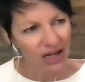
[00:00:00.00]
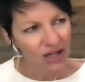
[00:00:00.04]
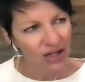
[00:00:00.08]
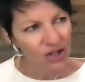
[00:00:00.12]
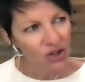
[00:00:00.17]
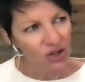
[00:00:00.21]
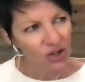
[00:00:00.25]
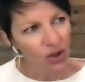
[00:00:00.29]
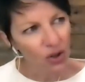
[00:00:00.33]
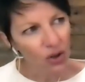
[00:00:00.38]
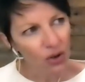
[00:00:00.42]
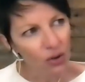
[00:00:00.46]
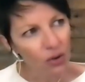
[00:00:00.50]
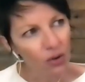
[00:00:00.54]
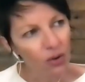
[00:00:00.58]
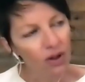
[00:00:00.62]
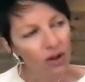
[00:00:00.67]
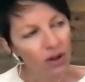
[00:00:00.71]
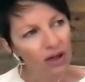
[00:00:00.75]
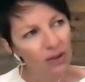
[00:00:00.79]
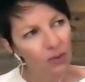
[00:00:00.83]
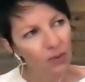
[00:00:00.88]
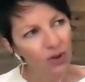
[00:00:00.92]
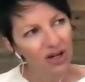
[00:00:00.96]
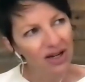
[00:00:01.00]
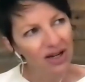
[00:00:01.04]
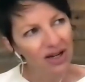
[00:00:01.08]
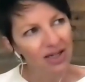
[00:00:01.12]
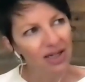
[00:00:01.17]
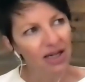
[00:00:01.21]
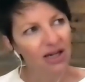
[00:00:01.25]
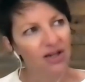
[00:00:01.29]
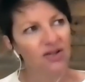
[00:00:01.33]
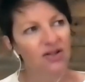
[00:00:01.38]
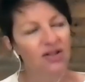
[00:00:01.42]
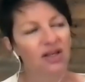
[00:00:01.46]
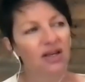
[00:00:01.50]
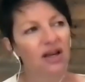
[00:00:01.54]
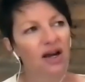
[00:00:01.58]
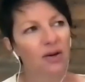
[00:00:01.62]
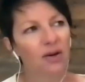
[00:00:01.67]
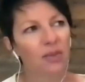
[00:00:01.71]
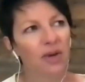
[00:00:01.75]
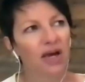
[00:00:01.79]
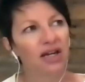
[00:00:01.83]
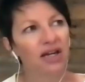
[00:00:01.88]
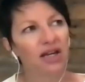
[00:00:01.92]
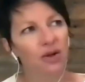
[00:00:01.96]
So, what he tells the young
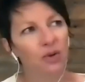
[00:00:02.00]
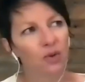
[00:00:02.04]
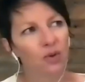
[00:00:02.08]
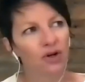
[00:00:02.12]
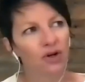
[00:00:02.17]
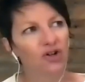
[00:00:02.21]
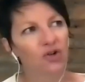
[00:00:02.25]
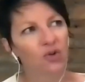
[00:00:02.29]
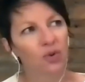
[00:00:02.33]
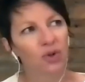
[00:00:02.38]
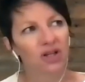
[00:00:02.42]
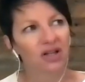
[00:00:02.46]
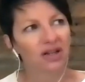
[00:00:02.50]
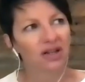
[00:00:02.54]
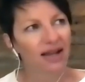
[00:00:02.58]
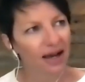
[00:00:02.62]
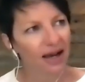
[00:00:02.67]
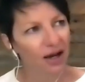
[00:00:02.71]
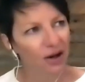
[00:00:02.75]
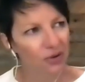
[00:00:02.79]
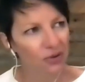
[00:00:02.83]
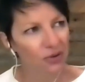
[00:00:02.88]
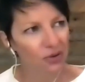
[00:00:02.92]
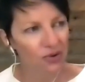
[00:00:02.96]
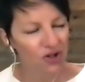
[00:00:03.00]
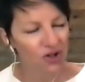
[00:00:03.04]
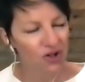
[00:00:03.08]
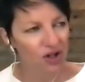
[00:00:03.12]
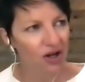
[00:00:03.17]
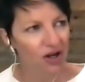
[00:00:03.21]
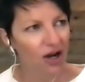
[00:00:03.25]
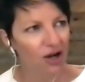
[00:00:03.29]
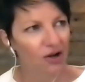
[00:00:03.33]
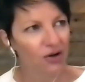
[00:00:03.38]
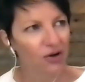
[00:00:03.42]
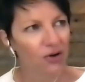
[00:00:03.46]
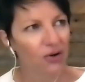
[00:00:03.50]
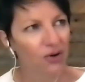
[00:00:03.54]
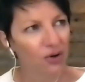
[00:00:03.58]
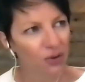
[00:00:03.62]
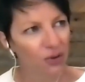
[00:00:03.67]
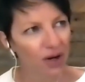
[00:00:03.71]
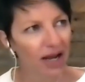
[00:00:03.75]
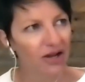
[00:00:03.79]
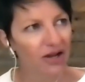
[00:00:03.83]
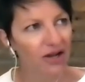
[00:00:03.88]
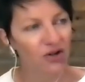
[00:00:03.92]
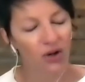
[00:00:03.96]
men he works with now through Chicago
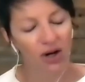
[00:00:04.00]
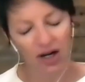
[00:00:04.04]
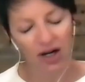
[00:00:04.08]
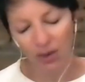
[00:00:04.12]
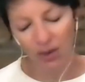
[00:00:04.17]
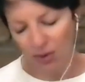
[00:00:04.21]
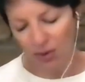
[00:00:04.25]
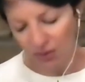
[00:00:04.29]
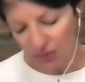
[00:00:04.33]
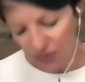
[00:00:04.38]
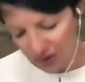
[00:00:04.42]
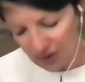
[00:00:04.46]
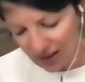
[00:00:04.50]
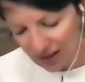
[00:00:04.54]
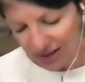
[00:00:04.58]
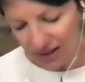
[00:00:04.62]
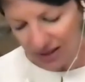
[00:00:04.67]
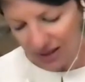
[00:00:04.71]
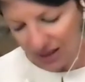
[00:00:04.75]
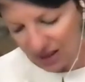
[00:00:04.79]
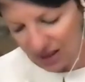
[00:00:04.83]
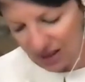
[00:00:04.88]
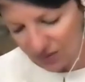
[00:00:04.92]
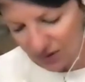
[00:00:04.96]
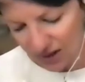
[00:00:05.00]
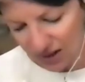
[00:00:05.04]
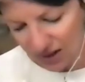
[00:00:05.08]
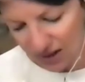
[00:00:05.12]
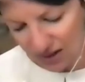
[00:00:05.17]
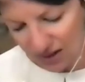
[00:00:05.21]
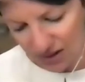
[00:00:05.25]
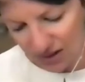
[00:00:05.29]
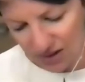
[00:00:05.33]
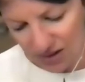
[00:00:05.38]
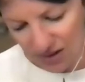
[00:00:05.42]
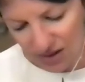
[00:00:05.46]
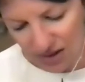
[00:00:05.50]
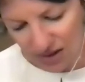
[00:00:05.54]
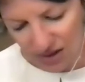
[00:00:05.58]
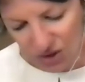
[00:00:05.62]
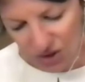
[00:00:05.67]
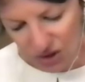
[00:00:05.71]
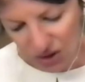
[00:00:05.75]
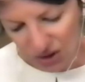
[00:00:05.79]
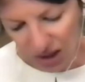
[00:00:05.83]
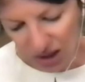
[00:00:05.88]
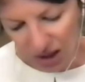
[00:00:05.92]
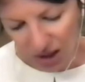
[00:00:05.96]
CRED, trying to prevent gang violence in
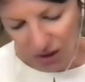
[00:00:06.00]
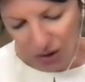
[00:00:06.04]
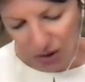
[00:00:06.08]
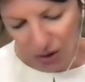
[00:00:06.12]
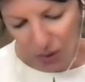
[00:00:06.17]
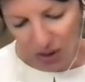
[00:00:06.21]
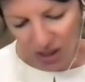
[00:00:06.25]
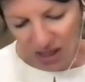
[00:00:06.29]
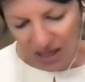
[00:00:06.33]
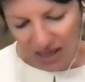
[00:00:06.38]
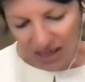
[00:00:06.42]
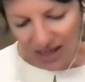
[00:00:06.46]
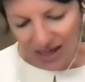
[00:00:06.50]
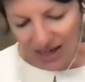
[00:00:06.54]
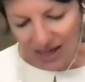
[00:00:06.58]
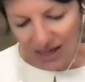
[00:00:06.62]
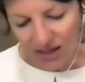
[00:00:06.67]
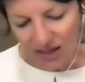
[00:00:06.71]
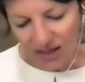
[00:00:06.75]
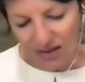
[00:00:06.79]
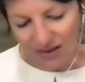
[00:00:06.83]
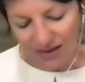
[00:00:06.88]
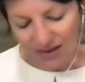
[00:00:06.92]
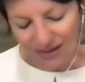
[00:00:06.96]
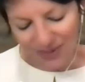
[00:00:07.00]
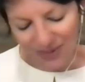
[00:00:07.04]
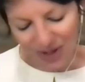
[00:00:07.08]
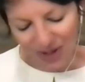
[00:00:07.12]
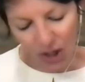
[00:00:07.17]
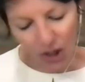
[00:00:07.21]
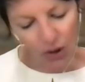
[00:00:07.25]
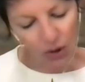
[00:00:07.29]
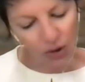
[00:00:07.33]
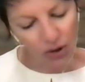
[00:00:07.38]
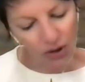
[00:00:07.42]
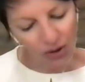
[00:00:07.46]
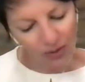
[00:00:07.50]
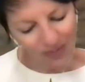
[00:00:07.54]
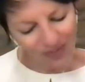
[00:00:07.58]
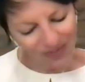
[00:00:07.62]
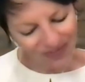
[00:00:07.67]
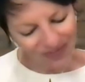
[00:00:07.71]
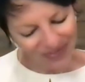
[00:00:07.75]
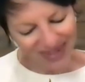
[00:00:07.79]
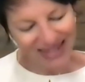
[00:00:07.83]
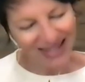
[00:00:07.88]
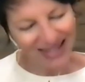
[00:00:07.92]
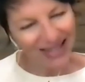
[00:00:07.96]
Chicago, is you know,
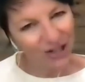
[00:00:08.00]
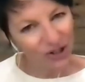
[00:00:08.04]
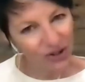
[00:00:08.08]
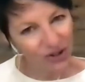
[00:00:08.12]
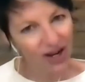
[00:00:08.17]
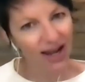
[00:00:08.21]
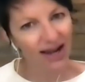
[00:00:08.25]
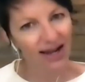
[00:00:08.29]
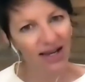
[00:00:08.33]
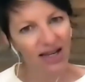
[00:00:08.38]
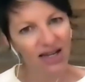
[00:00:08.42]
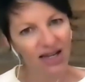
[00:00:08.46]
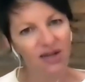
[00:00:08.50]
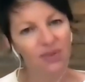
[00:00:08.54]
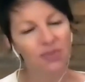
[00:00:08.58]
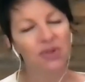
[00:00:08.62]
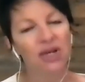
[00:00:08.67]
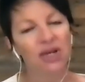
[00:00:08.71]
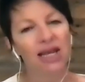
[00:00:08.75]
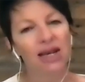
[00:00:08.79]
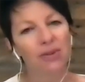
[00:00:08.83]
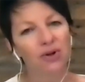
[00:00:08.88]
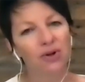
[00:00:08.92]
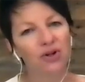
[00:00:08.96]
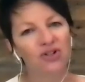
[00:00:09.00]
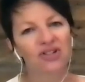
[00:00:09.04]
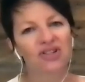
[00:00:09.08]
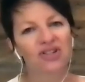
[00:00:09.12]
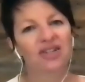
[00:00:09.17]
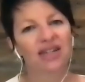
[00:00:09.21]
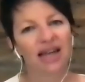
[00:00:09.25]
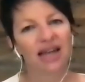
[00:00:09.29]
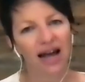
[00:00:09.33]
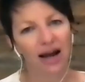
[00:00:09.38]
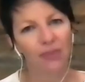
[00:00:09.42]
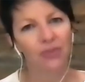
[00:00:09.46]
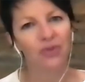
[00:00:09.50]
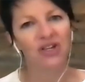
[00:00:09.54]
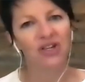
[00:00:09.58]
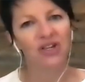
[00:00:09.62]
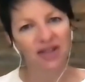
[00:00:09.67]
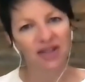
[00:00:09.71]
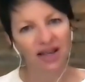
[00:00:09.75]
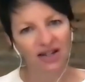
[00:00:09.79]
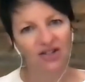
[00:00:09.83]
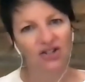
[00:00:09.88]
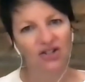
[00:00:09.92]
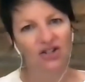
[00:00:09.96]
you're not going to be able to stop these
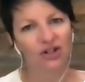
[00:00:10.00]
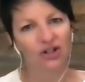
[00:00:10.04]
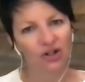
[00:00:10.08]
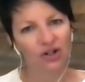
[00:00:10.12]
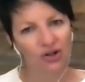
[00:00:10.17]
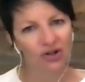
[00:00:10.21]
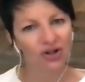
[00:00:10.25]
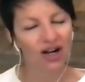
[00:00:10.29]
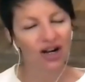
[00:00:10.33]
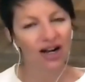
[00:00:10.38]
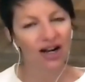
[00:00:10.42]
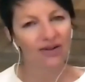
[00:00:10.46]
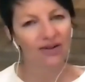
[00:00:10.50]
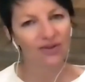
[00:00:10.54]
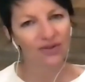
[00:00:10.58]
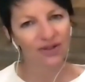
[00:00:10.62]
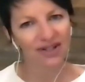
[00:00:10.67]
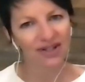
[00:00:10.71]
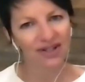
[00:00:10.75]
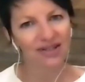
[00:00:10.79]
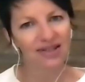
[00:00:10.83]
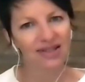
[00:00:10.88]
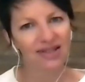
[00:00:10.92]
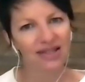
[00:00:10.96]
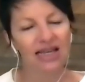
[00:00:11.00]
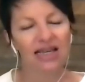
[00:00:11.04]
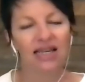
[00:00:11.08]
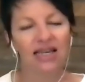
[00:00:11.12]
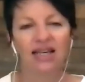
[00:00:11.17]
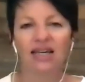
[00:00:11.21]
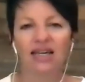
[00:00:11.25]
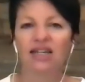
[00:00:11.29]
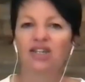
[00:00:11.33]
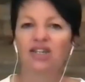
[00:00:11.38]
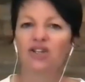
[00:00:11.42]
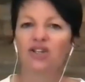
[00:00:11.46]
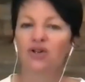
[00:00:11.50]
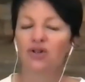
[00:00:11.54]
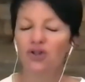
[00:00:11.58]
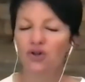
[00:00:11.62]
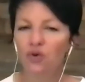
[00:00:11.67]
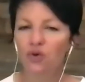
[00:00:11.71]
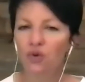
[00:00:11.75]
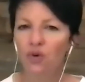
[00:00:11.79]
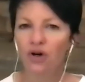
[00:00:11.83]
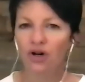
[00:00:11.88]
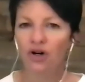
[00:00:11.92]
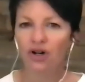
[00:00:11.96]
external conflicts until you
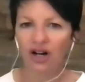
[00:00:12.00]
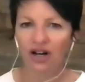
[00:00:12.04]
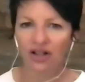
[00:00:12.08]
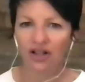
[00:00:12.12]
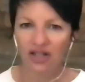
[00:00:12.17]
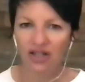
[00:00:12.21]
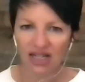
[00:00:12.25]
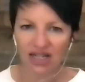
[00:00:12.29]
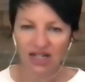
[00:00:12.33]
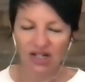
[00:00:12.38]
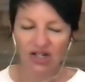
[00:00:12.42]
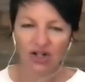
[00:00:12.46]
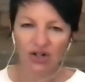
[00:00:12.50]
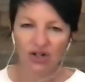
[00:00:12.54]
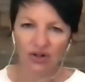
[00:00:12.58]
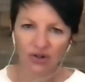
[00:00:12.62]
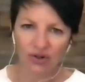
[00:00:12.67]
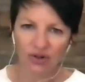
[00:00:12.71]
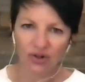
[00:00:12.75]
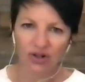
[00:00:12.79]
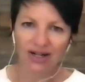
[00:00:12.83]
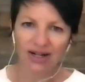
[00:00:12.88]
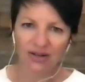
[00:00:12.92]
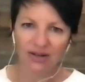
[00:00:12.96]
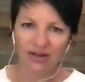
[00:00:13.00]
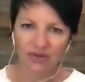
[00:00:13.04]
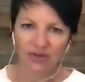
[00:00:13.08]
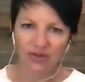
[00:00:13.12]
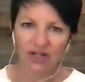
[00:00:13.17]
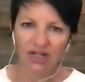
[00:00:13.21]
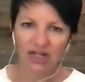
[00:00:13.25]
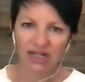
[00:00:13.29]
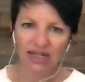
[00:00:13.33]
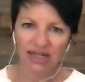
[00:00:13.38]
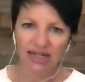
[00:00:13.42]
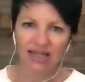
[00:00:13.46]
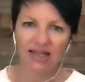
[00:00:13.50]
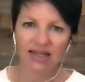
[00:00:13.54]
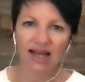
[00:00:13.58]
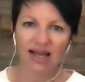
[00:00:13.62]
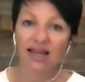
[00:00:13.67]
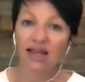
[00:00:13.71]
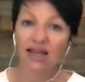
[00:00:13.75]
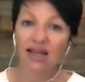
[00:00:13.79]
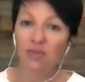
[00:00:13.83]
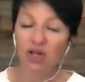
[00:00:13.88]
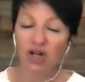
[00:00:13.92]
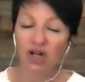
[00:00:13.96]
work on the internal conflict. And that
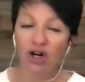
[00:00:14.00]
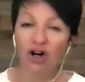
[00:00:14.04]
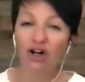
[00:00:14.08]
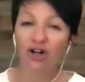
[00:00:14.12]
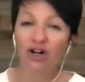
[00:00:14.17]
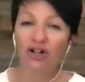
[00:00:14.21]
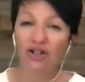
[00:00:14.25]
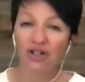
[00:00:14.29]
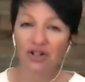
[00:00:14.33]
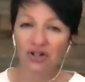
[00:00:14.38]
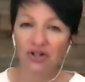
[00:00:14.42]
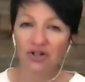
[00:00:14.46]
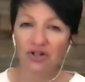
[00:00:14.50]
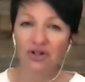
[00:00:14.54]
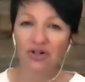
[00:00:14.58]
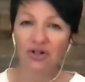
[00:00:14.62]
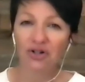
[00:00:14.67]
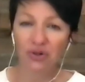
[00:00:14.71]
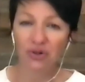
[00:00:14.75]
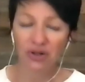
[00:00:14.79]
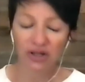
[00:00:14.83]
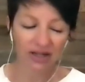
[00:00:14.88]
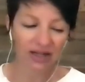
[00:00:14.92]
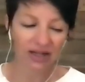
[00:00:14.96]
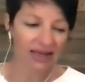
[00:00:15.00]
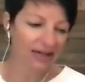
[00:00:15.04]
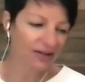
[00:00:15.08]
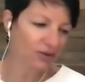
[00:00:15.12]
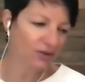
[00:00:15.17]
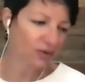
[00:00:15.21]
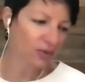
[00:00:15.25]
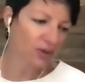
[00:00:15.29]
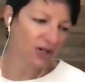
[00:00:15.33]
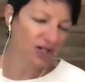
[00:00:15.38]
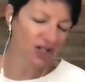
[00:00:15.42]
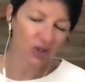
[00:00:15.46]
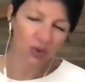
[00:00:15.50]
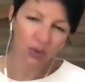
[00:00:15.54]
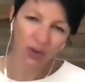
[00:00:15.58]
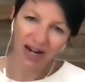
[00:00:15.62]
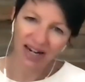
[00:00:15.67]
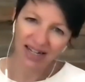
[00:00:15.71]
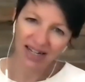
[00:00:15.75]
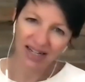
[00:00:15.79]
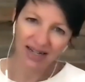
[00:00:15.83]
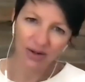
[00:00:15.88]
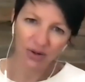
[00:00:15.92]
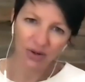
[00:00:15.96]
can be hard to do. And not everybody's
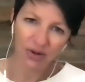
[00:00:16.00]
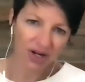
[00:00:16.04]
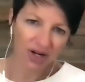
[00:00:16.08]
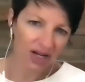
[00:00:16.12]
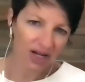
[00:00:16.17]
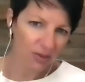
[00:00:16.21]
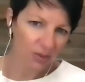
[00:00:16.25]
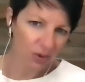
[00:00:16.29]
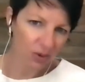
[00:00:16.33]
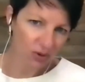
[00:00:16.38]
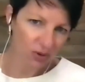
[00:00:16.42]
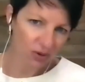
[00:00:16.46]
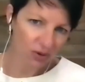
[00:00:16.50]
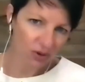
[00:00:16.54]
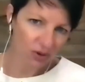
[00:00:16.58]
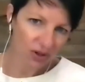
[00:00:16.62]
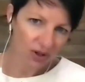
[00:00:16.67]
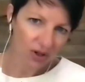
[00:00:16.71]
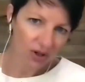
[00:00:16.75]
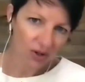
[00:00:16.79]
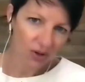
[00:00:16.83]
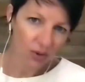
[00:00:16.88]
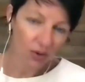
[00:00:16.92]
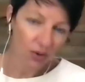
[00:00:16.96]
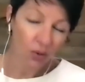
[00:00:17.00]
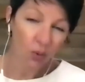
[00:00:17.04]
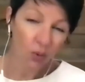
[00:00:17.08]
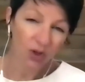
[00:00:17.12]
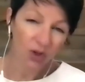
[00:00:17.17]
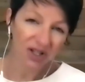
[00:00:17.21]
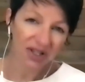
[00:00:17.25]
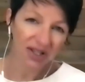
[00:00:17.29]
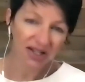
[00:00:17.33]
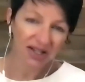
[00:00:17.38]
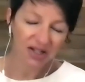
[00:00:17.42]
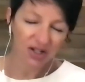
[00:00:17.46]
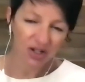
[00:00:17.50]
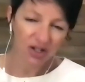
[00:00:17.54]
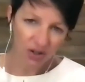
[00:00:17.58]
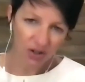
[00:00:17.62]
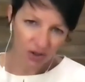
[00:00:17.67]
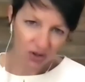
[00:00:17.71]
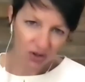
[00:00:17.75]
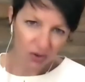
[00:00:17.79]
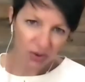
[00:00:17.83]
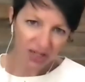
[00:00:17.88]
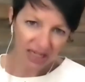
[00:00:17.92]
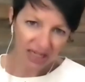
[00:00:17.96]
ready or able or willing to
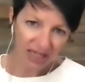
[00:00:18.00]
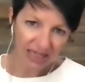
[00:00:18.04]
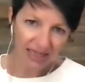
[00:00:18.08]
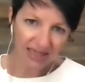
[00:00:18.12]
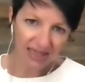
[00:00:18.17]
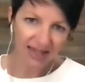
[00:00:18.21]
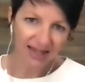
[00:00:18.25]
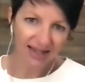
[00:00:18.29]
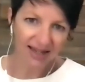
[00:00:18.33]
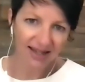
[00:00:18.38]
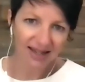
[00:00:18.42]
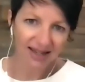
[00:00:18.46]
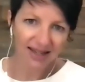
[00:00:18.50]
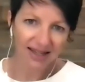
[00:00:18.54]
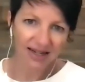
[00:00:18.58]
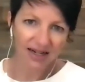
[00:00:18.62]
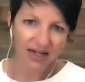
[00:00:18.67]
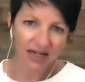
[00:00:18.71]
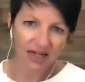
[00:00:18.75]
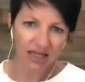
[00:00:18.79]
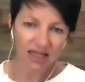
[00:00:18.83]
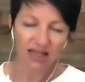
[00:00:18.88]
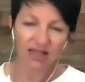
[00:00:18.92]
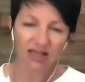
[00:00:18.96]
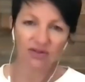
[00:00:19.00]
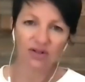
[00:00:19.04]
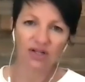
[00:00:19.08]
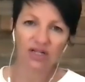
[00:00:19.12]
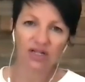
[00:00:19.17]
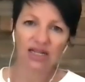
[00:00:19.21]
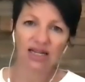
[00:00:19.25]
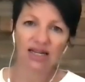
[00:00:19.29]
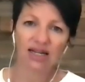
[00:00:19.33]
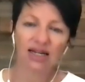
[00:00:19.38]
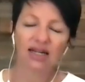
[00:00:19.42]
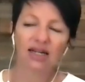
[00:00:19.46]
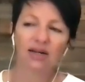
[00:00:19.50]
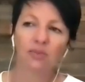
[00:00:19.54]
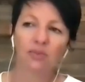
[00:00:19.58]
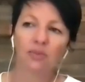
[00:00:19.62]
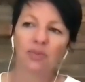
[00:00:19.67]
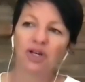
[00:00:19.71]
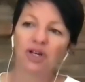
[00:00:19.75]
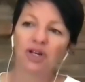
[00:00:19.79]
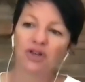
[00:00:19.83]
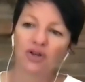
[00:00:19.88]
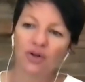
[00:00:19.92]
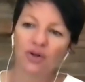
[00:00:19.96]
do it uh, at any given time. But yeah.